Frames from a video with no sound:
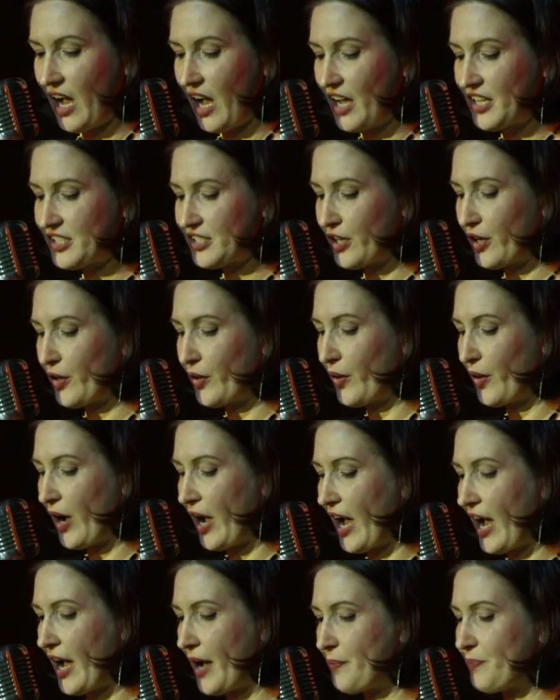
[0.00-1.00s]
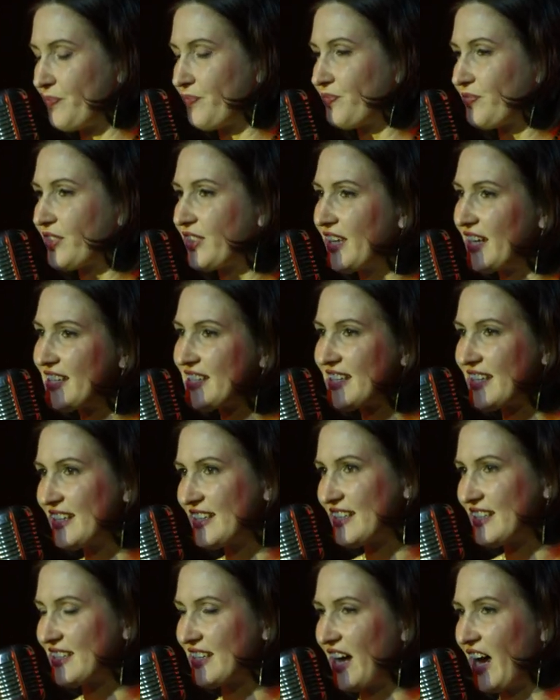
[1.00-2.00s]
So um, this
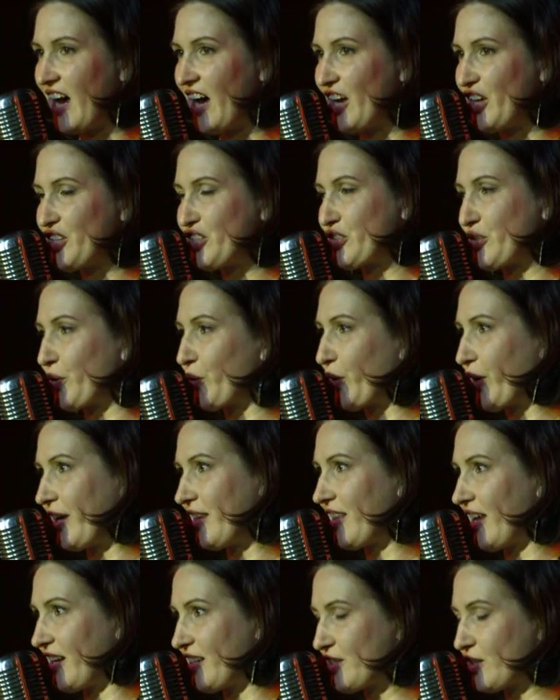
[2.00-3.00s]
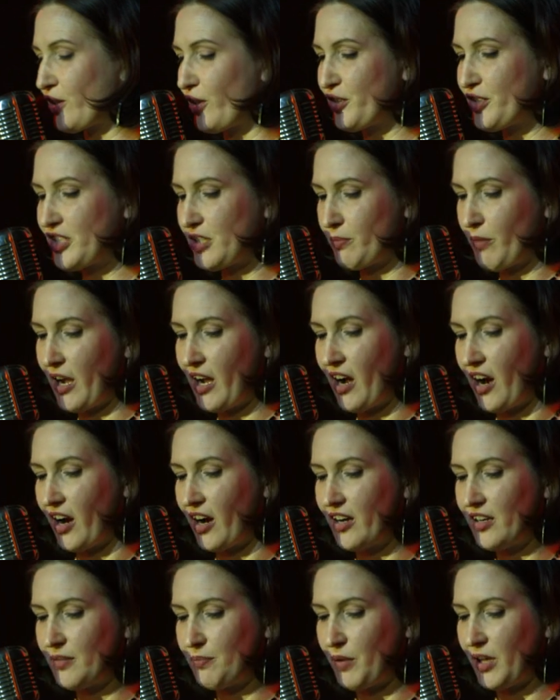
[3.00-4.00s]
is a story that is close to my
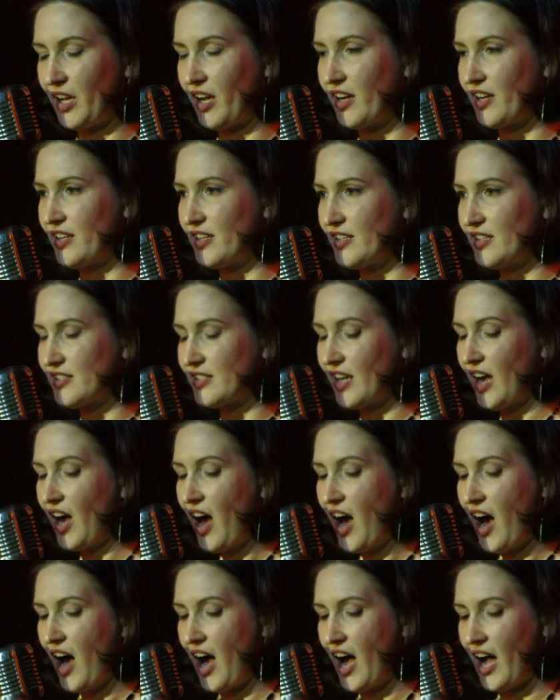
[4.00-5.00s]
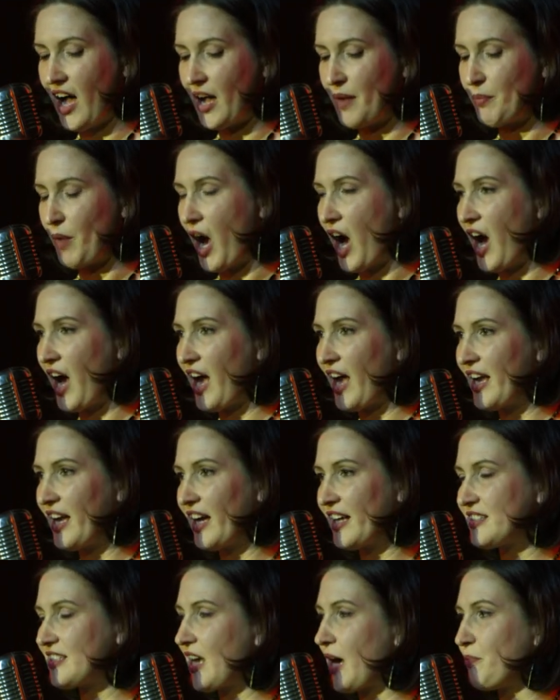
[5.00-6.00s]
heart because um, I
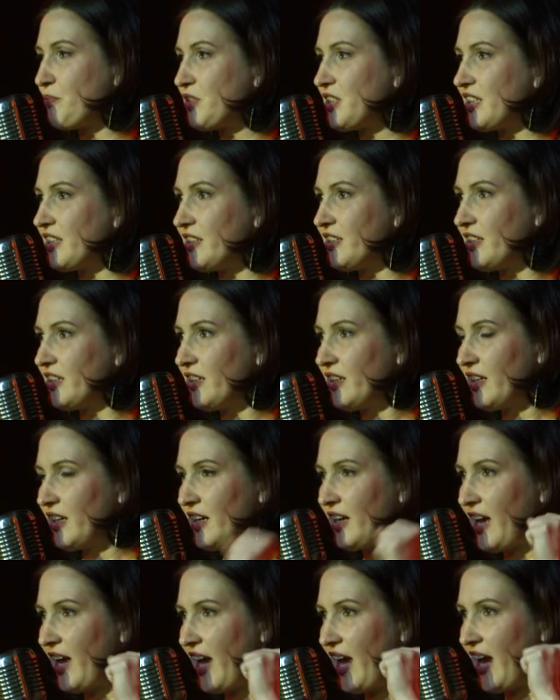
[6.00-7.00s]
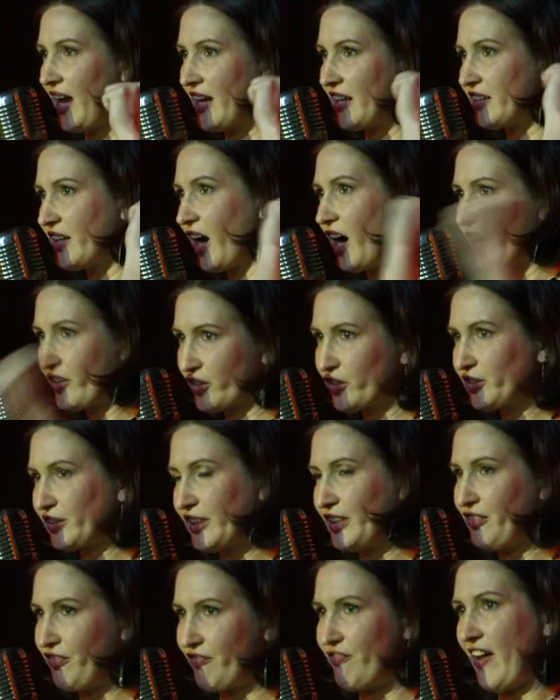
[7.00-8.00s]
attempted and
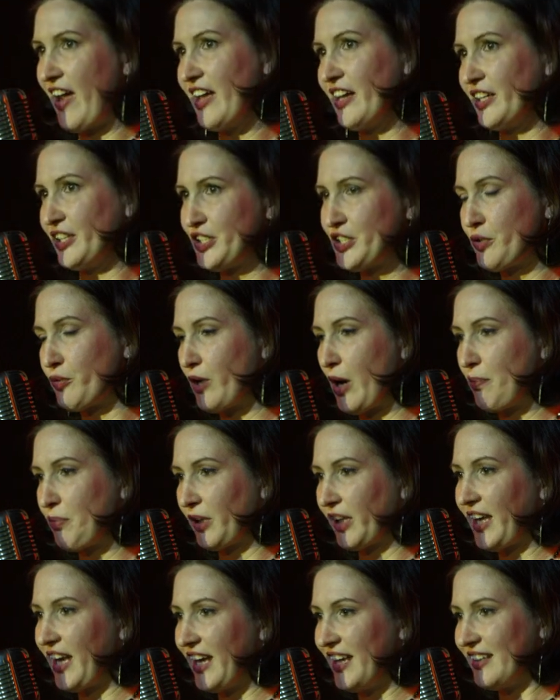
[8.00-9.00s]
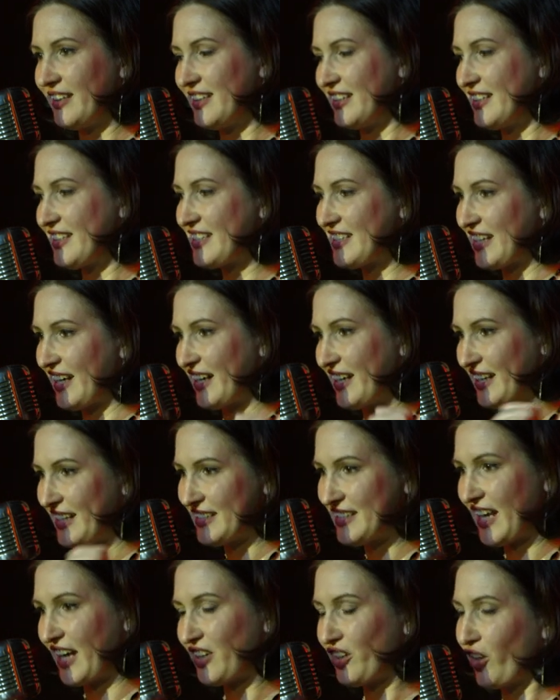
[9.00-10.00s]
utterly failed to replicate this uh,
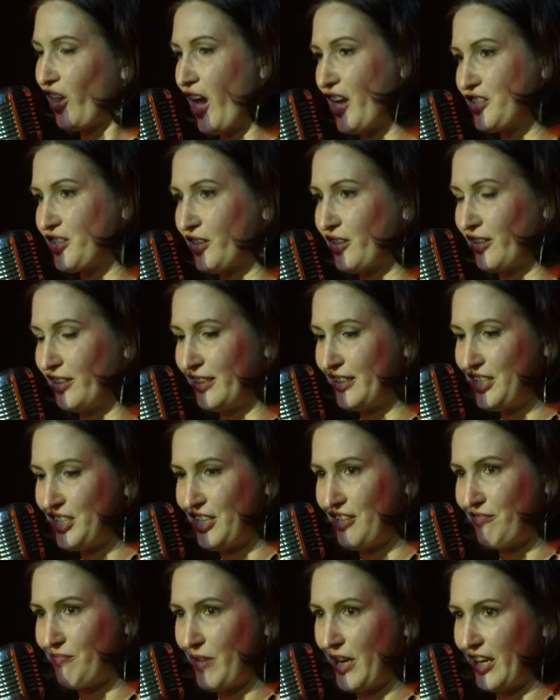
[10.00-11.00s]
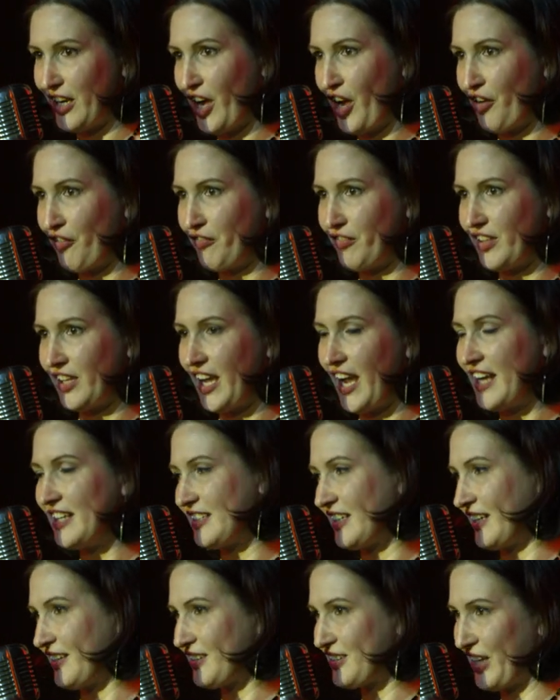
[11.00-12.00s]
technological achievement of the
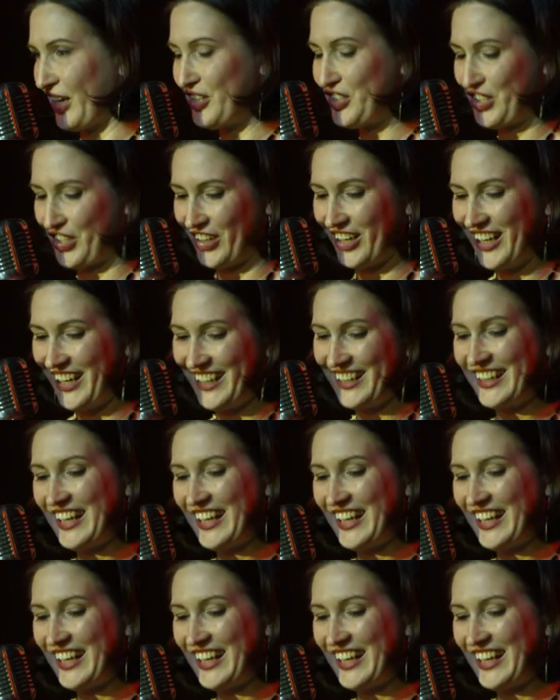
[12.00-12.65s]
eighteenth century.